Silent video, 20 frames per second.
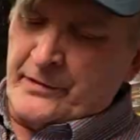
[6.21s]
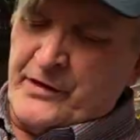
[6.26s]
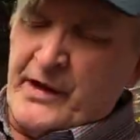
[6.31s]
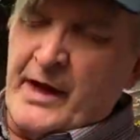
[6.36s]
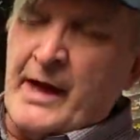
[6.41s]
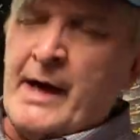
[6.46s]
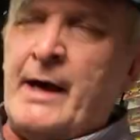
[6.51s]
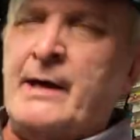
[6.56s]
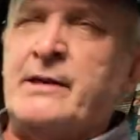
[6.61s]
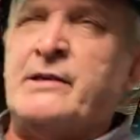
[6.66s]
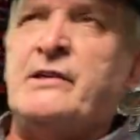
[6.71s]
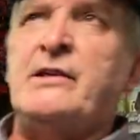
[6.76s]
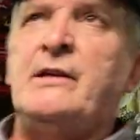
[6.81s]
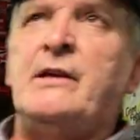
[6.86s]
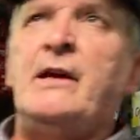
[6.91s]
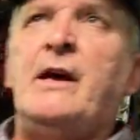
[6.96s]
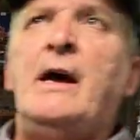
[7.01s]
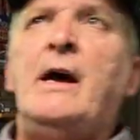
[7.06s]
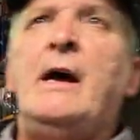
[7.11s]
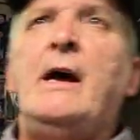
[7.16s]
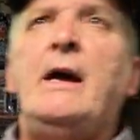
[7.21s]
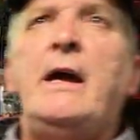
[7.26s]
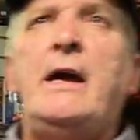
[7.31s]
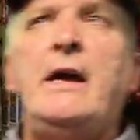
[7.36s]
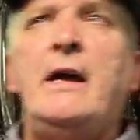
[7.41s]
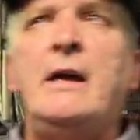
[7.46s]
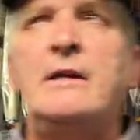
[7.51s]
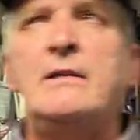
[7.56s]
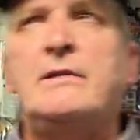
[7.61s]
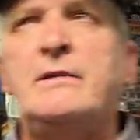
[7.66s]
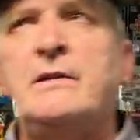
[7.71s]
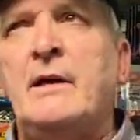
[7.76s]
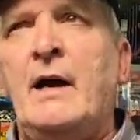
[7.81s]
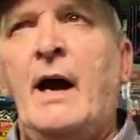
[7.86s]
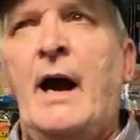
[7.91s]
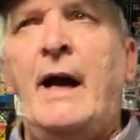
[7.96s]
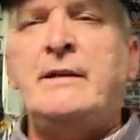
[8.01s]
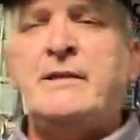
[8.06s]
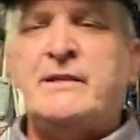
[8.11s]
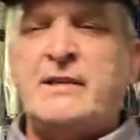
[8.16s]
This is,
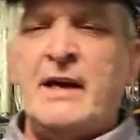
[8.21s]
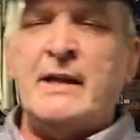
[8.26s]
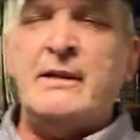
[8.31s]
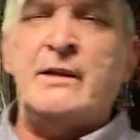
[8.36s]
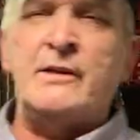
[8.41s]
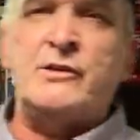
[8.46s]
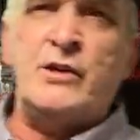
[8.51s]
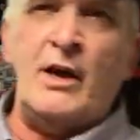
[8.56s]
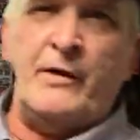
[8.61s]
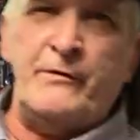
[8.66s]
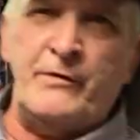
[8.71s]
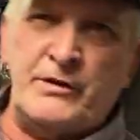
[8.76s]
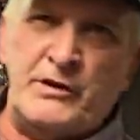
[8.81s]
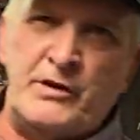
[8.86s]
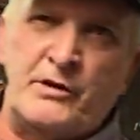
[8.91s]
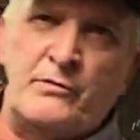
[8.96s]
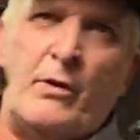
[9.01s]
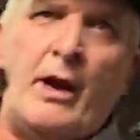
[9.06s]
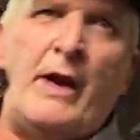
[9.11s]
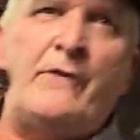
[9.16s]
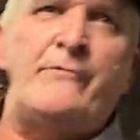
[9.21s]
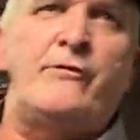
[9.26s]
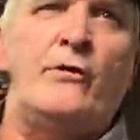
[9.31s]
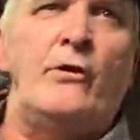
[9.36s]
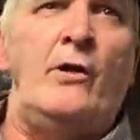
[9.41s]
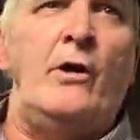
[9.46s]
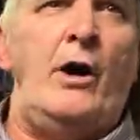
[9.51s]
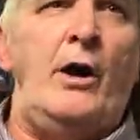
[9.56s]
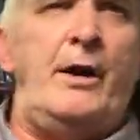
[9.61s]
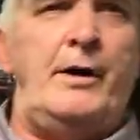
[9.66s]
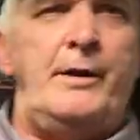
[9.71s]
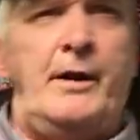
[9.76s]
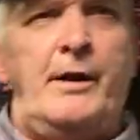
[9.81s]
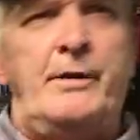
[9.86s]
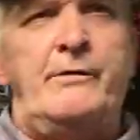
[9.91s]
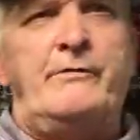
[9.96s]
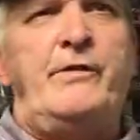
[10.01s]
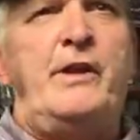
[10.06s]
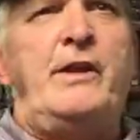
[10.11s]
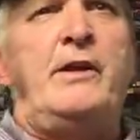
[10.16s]
I said the Jefferson rifle on another
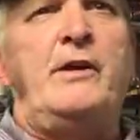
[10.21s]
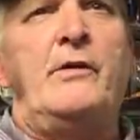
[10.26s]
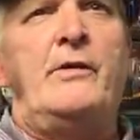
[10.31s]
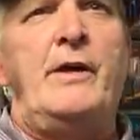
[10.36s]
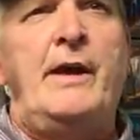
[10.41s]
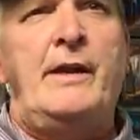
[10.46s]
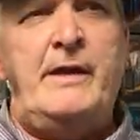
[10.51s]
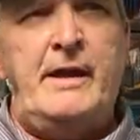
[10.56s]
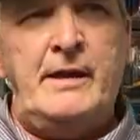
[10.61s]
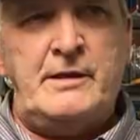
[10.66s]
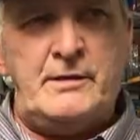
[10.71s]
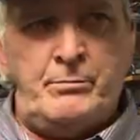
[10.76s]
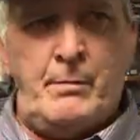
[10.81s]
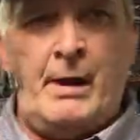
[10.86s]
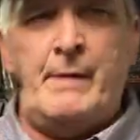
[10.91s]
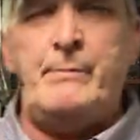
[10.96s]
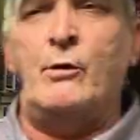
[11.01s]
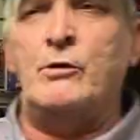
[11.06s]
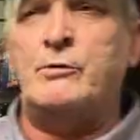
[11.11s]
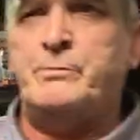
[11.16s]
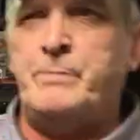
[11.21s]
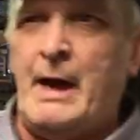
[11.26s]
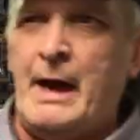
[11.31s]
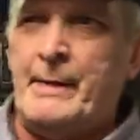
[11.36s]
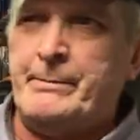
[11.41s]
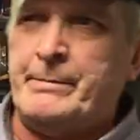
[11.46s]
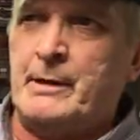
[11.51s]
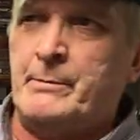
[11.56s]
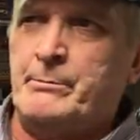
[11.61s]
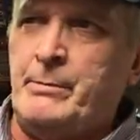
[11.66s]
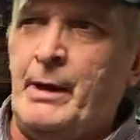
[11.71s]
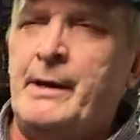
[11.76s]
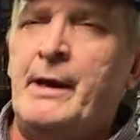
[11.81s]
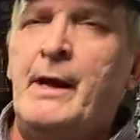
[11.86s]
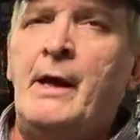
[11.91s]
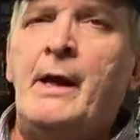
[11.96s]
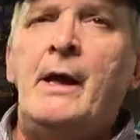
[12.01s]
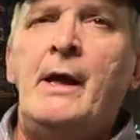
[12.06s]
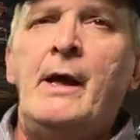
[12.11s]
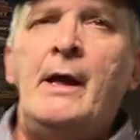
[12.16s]
video that it's my most popular, but
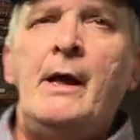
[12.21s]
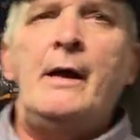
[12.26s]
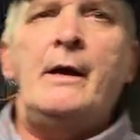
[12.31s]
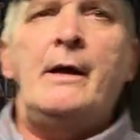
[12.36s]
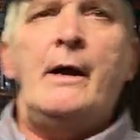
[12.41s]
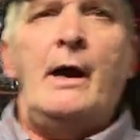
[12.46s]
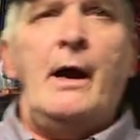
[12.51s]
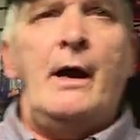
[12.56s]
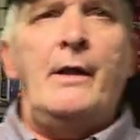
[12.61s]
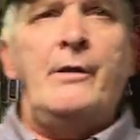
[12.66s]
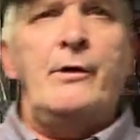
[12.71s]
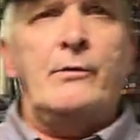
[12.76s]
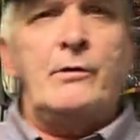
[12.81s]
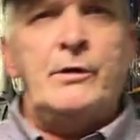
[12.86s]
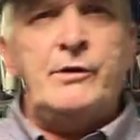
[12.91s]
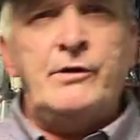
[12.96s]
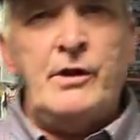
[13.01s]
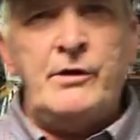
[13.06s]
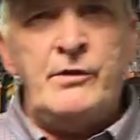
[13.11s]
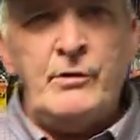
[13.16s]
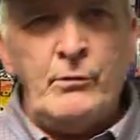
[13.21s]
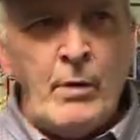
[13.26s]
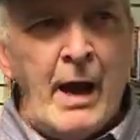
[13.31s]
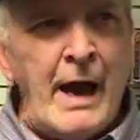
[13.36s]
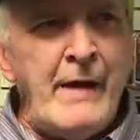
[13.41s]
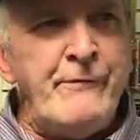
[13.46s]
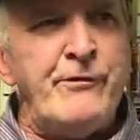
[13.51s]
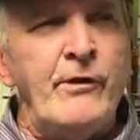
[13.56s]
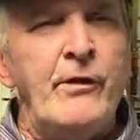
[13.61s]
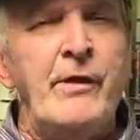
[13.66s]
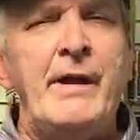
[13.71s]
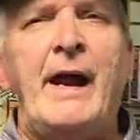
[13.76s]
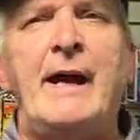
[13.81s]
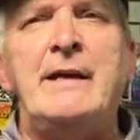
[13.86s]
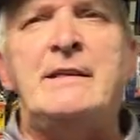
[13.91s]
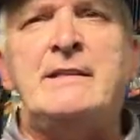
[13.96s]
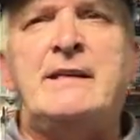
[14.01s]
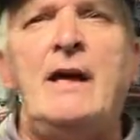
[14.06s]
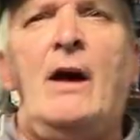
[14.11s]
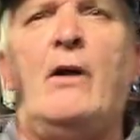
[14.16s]
uh, the, the, the rifle that I
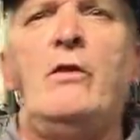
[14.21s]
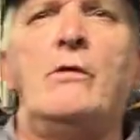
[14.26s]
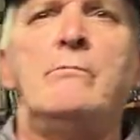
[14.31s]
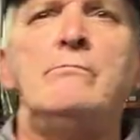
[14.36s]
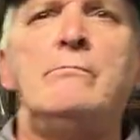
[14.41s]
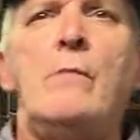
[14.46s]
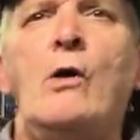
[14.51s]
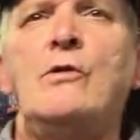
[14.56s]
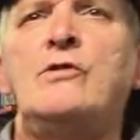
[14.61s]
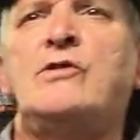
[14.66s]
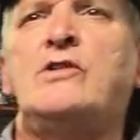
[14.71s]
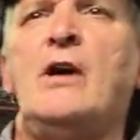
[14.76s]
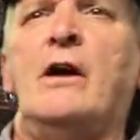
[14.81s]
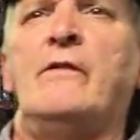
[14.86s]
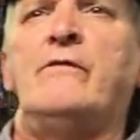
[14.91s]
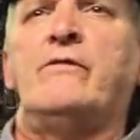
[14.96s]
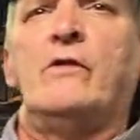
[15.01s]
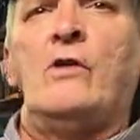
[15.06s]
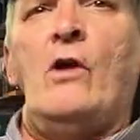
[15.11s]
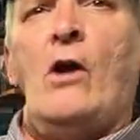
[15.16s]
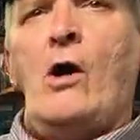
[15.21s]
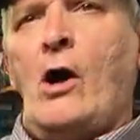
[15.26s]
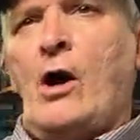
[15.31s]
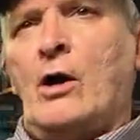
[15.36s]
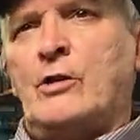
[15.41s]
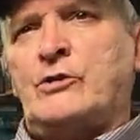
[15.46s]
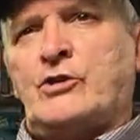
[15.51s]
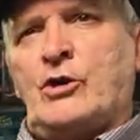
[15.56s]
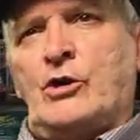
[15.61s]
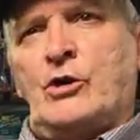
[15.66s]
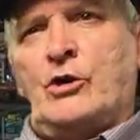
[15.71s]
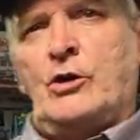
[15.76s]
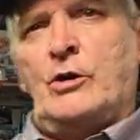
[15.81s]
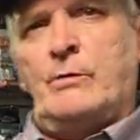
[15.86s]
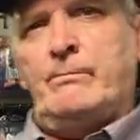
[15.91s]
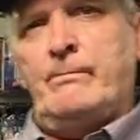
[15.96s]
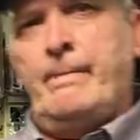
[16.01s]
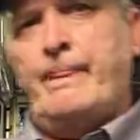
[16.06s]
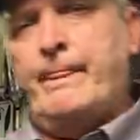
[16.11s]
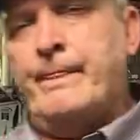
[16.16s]
sell the most of long
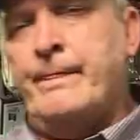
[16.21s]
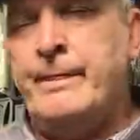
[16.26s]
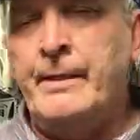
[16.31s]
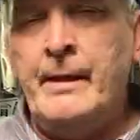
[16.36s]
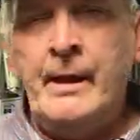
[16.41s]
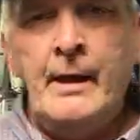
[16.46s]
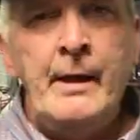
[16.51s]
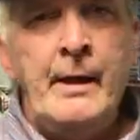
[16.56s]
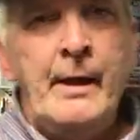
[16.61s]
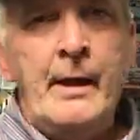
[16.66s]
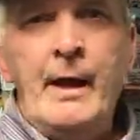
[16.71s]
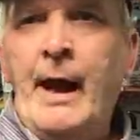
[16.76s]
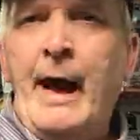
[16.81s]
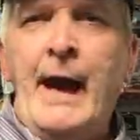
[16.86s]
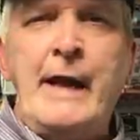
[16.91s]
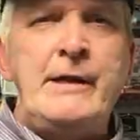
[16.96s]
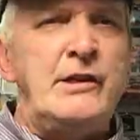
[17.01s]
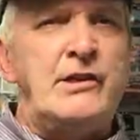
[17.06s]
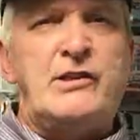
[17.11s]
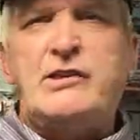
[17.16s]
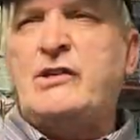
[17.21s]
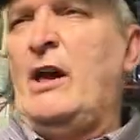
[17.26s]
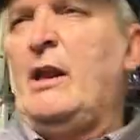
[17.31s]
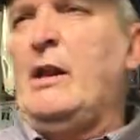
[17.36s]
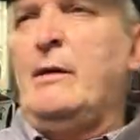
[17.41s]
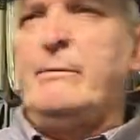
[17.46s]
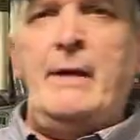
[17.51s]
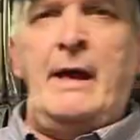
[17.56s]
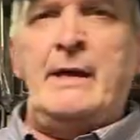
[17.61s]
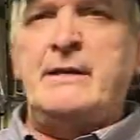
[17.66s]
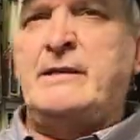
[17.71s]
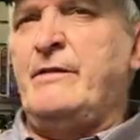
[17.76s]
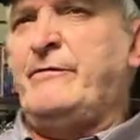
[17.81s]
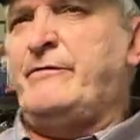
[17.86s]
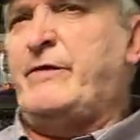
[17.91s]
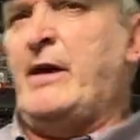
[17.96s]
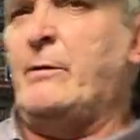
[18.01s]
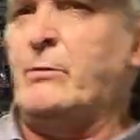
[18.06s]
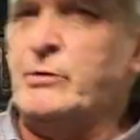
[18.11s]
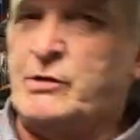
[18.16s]
term, I just sell them as if
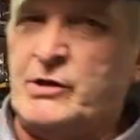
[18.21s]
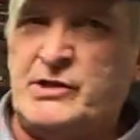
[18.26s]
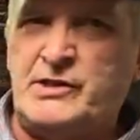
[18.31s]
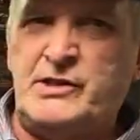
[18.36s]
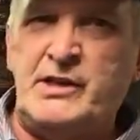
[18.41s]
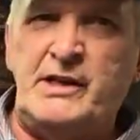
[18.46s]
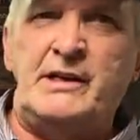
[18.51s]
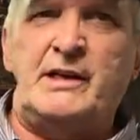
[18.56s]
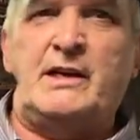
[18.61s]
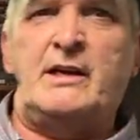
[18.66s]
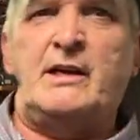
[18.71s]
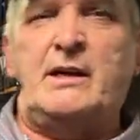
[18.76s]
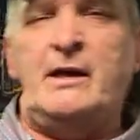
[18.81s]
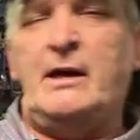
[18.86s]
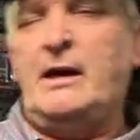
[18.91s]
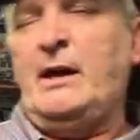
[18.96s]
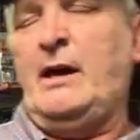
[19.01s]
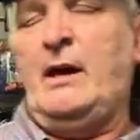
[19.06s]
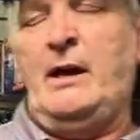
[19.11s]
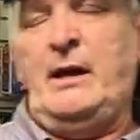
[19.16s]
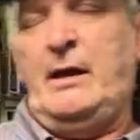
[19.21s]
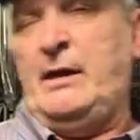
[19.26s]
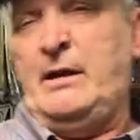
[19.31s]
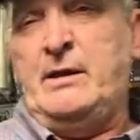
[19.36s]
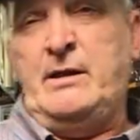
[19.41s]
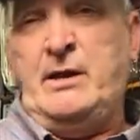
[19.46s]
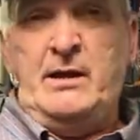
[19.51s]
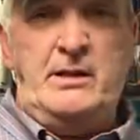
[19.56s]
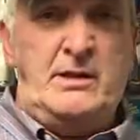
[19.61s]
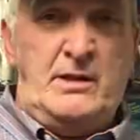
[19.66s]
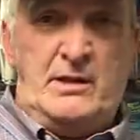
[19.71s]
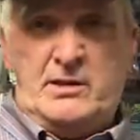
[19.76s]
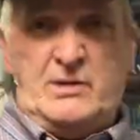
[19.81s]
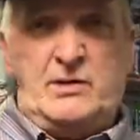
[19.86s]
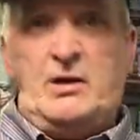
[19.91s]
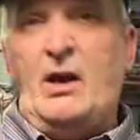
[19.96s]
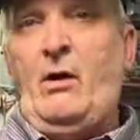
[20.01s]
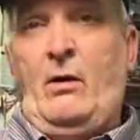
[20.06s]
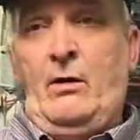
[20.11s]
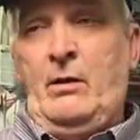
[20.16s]
they were just didn't, uh, they just
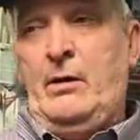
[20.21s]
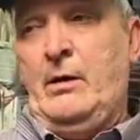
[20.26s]
sell.